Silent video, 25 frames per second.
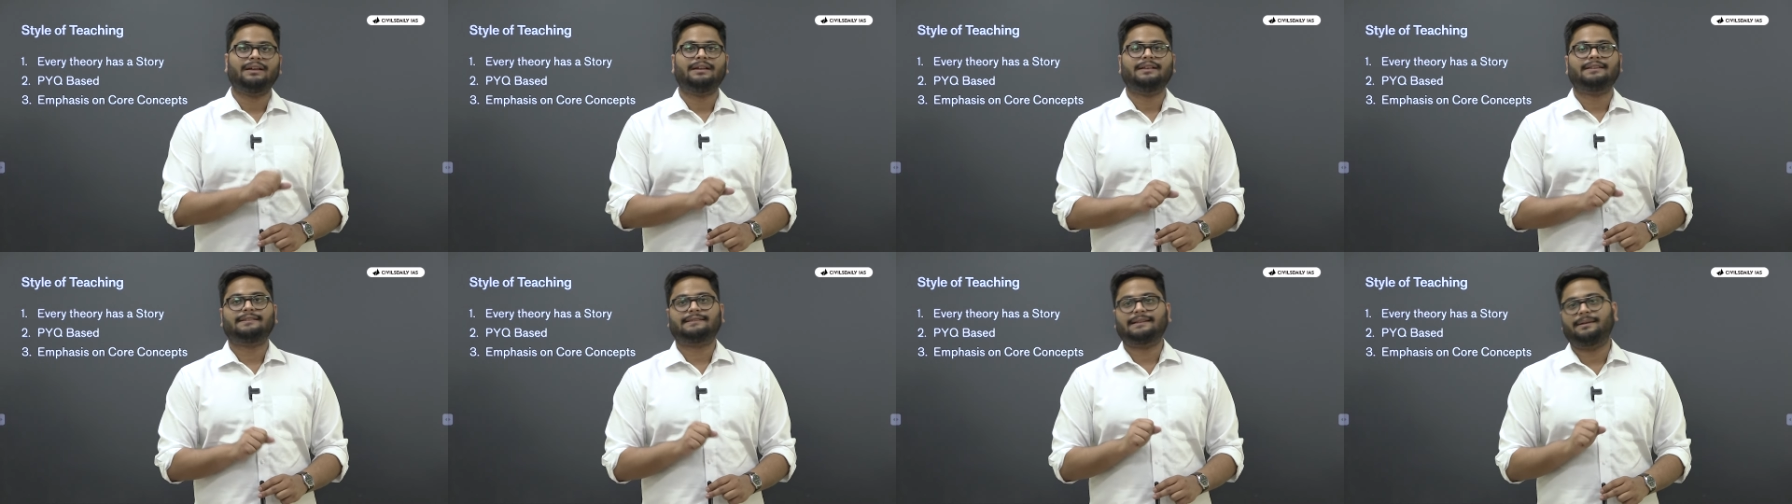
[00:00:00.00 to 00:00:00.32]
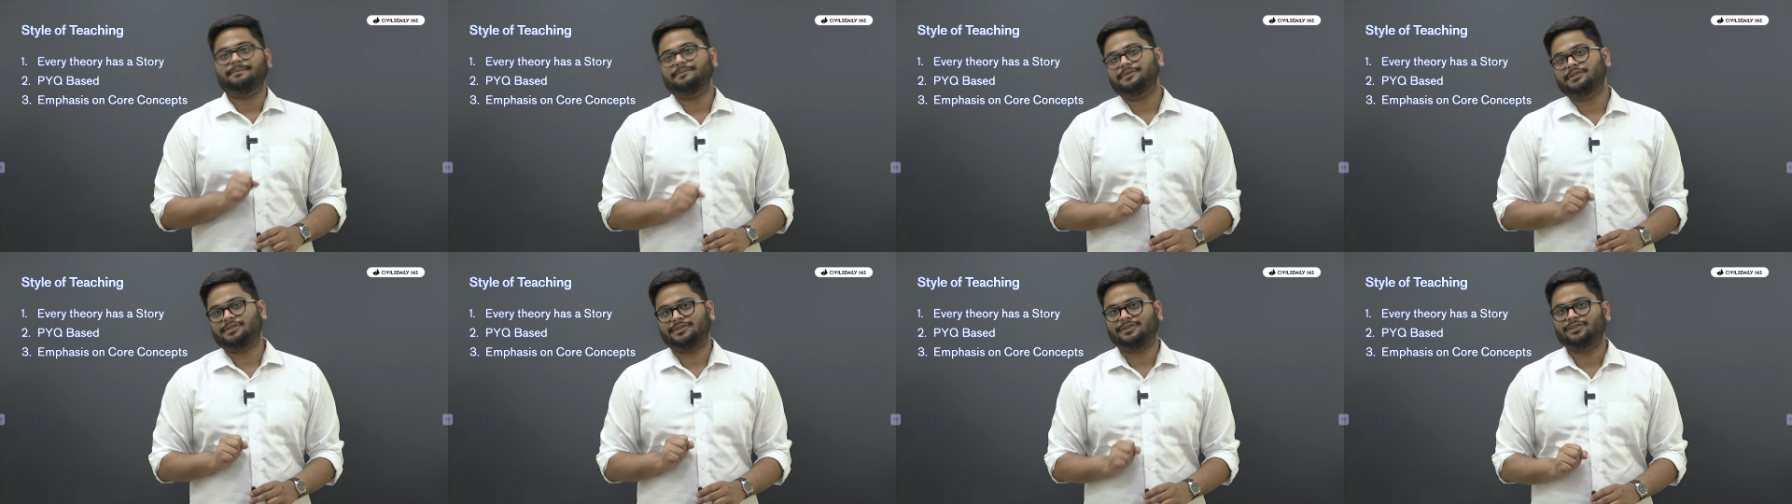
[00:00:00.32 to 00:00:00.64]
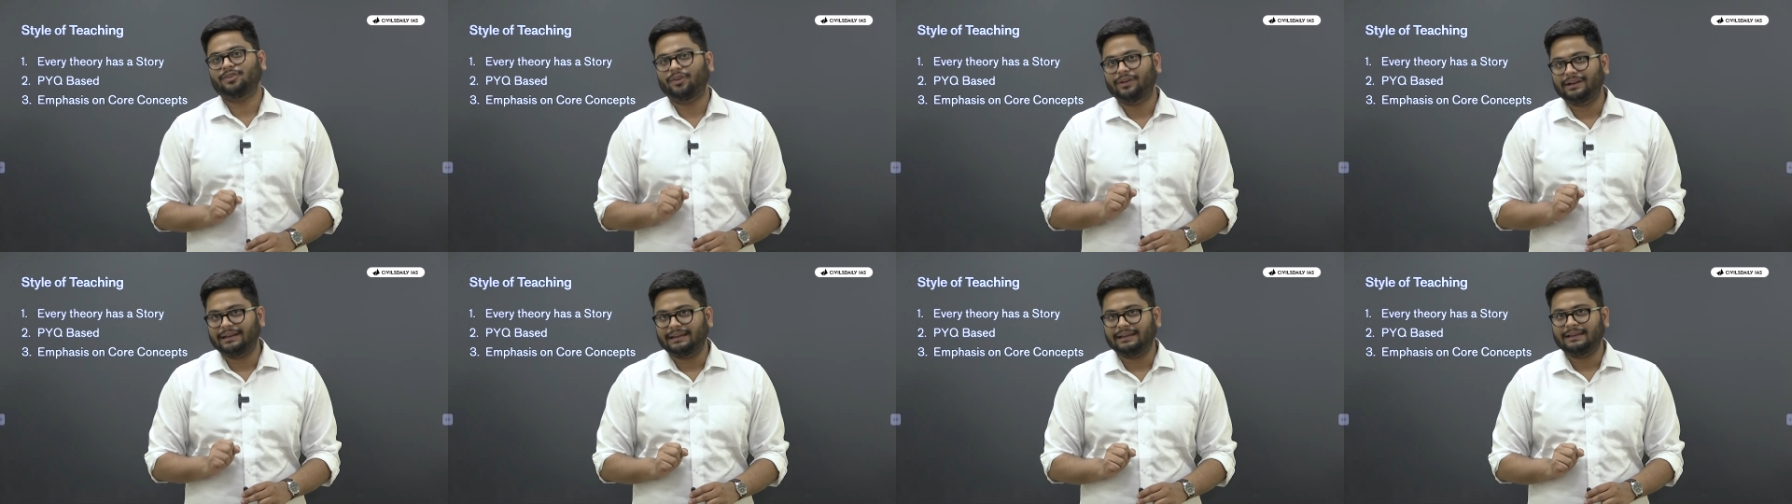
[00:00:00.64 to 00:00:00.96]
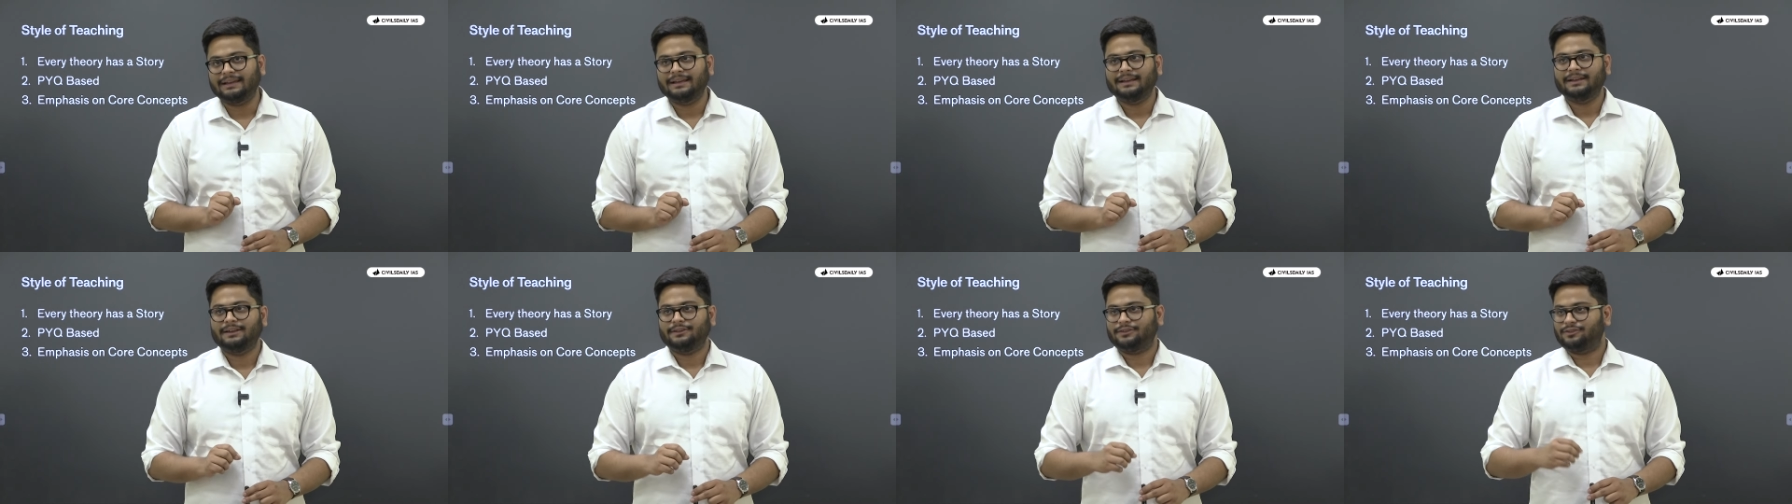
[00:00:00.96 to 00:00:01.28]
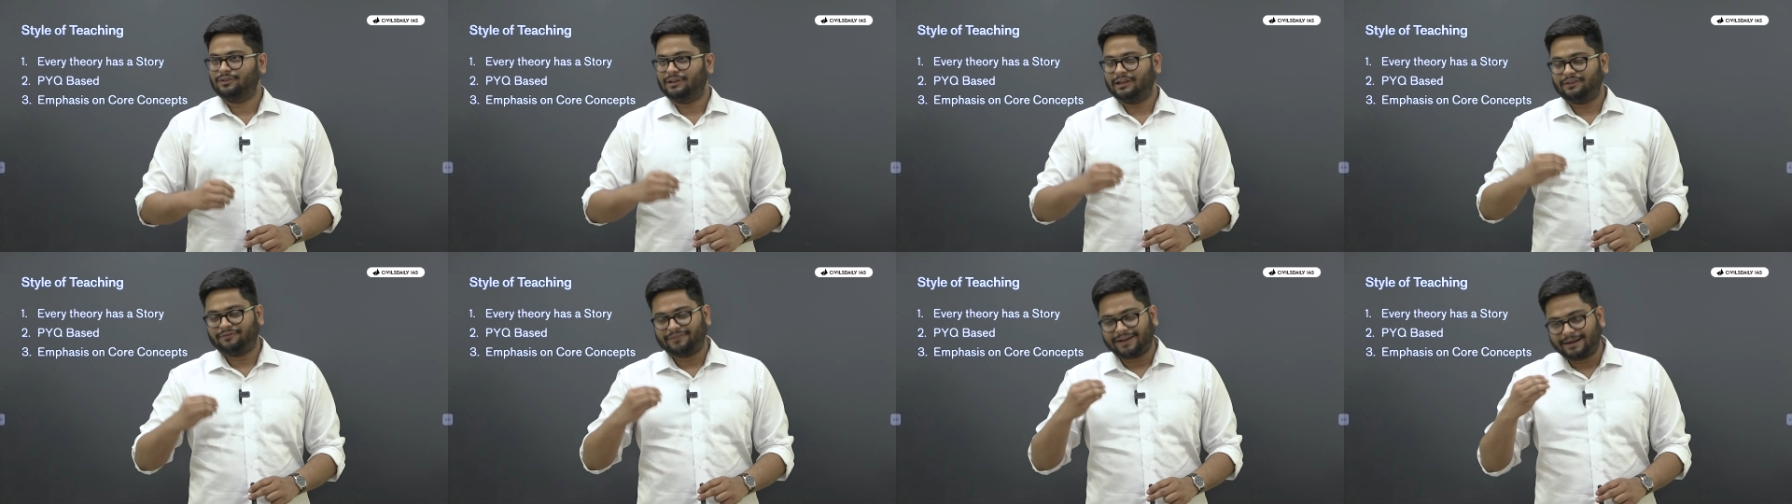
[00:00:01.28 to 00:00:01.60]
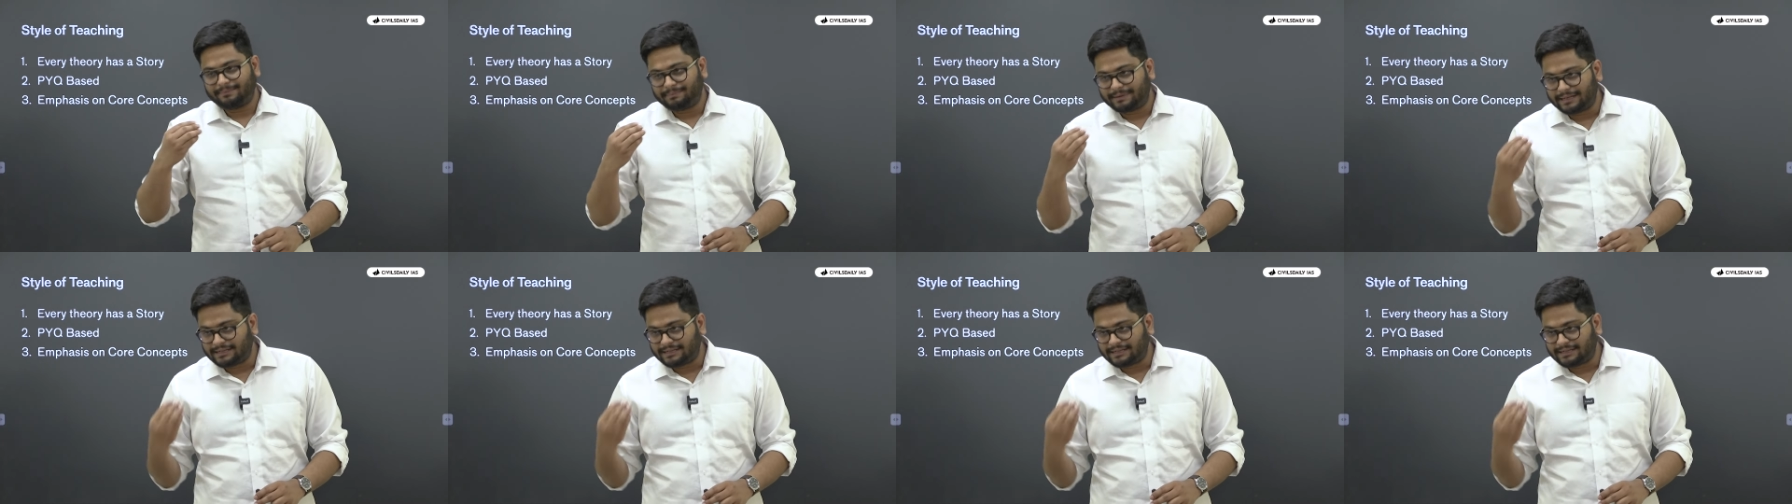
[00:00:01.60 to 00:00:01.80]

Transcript: some story. So if I'm